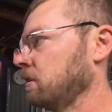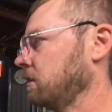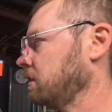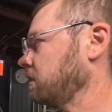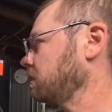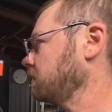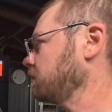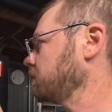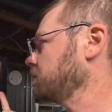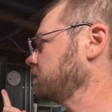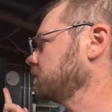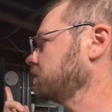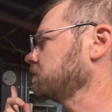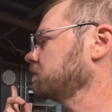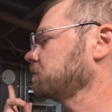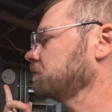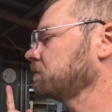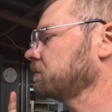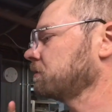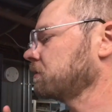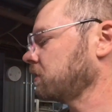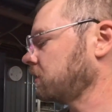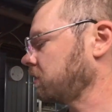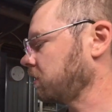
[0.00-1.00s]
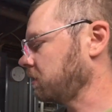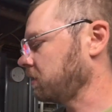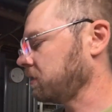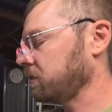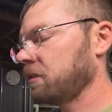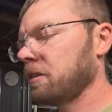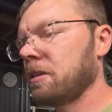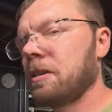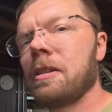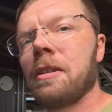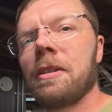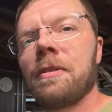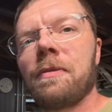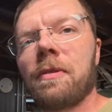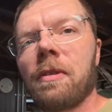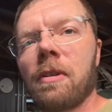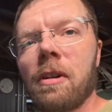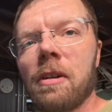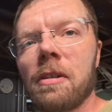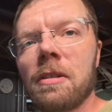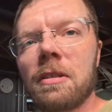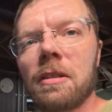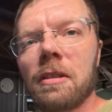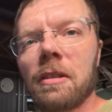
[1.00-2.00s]
and currently
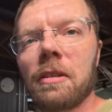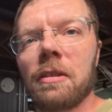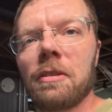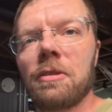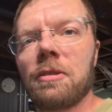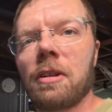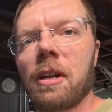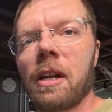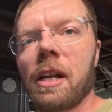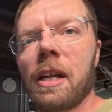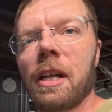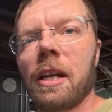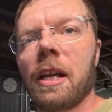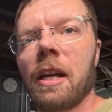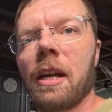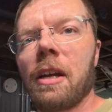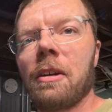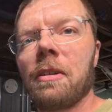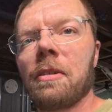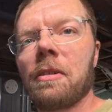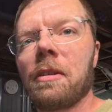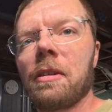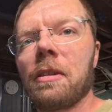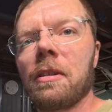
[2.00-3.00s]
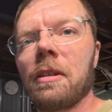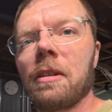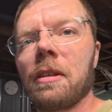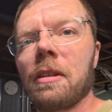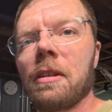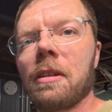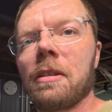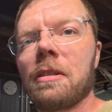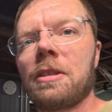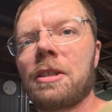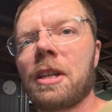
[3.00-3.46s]
defrosting and drying out the